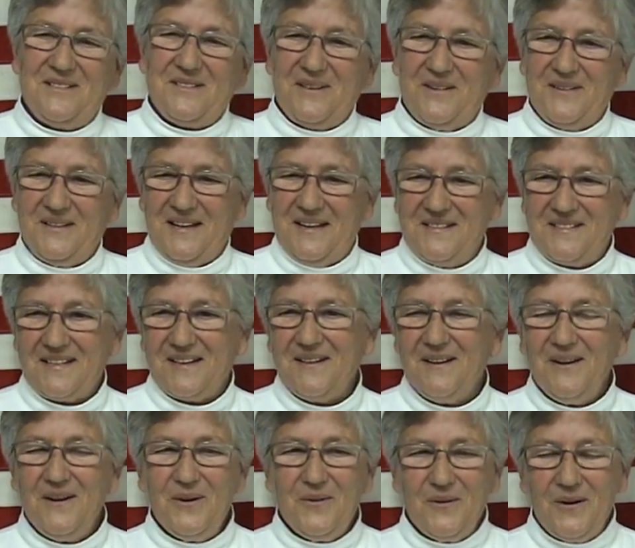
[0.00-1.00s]
so they said,
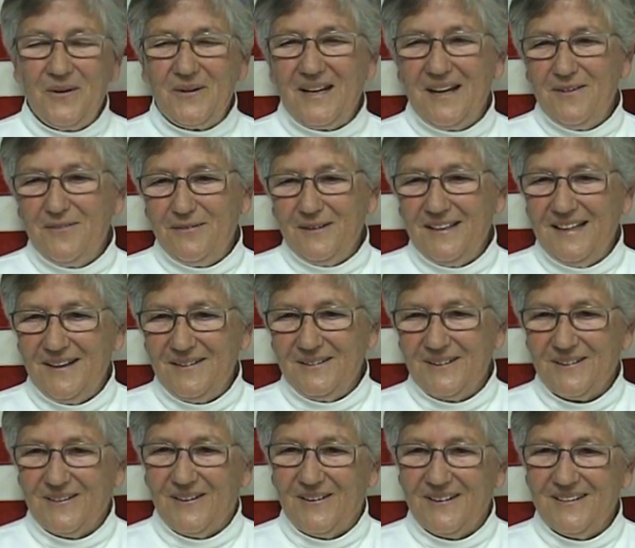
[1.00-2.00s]
okay, fill out
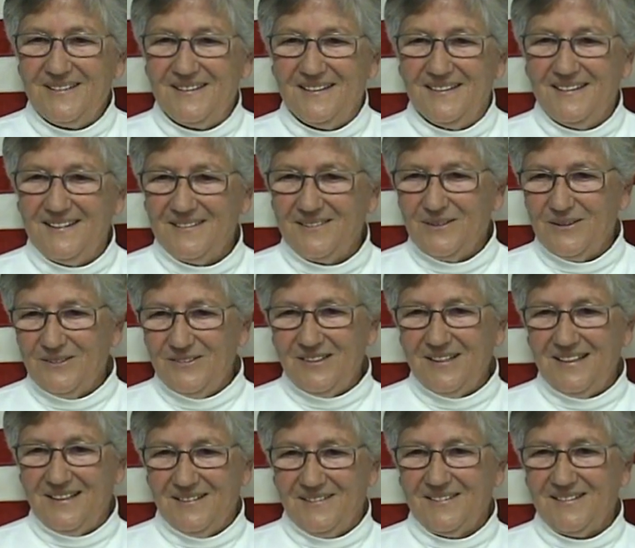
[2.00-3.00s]
the card and then go
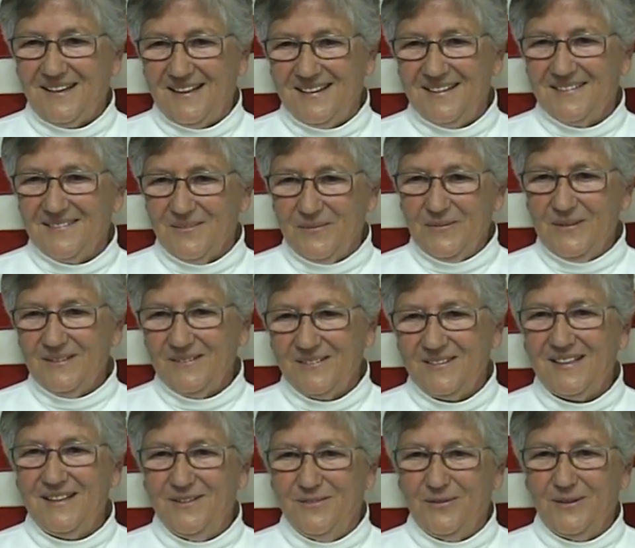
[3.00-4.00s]
sit outside and we'll
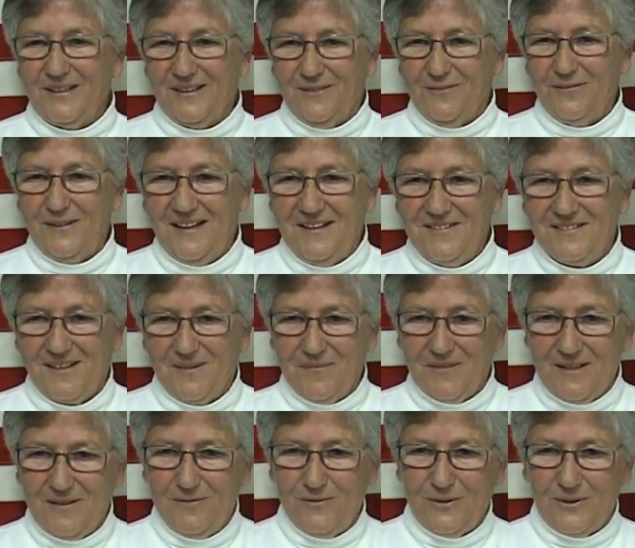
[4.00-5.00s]
see if we can find
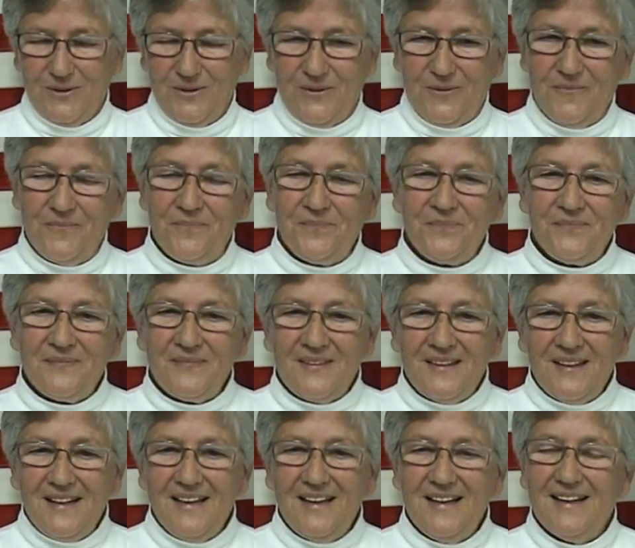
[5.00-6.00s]
something for you.
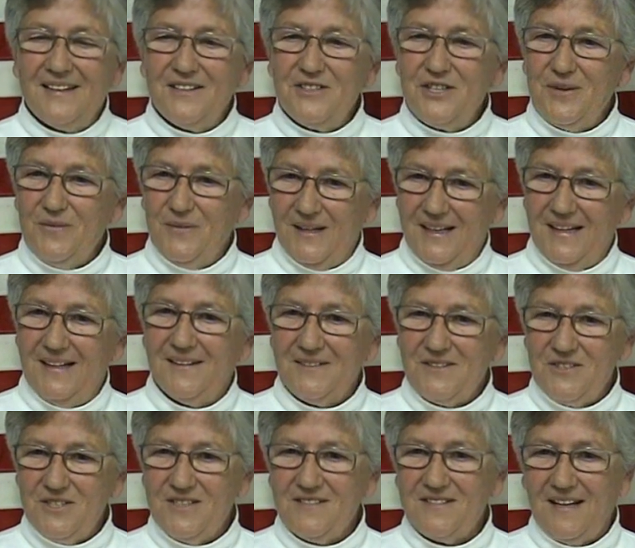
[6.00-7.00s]
And she went out
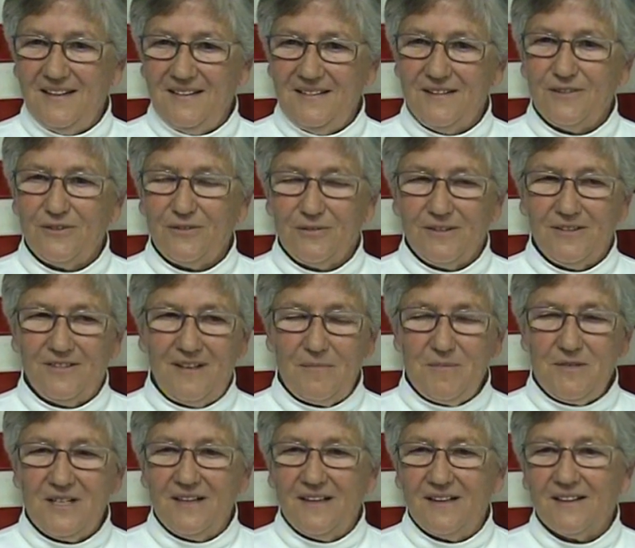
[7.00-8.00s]
and she sat in this
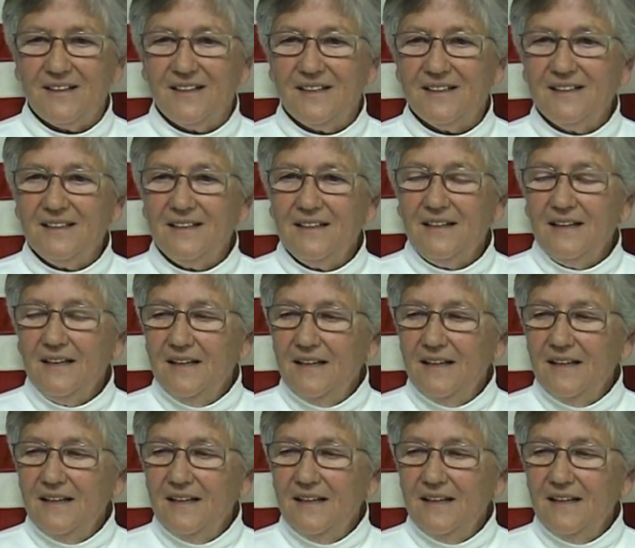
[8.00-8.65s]
reception area